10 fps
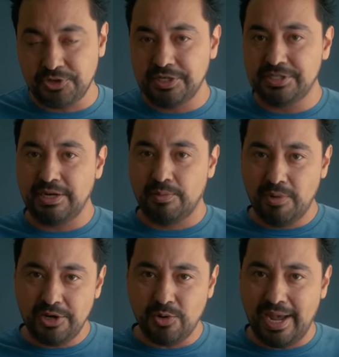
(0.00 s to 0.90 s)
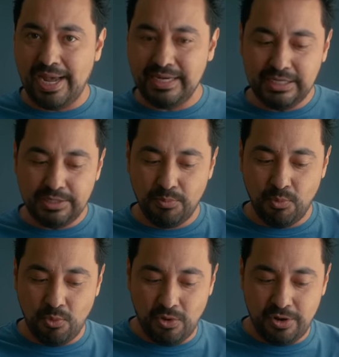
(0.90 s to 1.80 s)
So you're gonna say, Armando, I need
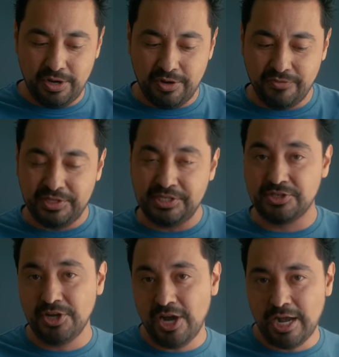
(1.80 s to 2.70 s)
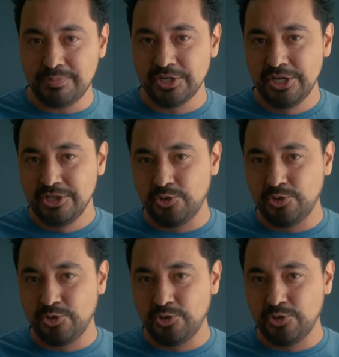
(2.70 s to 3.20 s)
more of these knobs